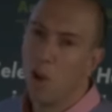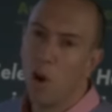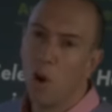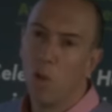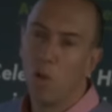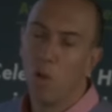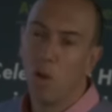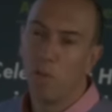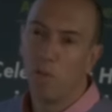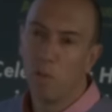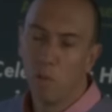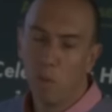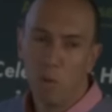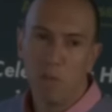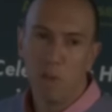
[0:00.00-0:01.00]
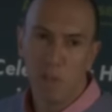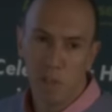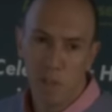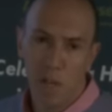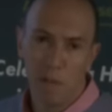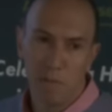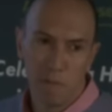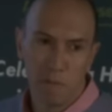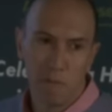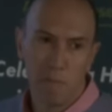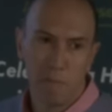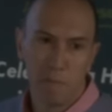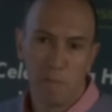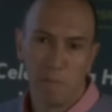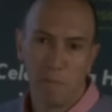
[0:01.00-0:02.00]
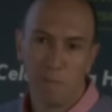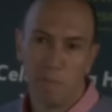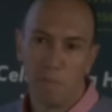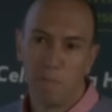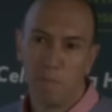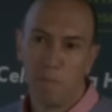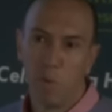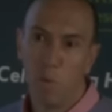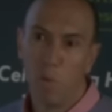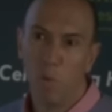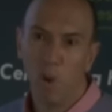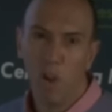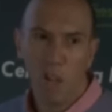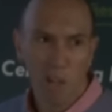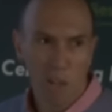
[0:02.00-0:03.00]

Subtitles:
whole lot of groovy stuff really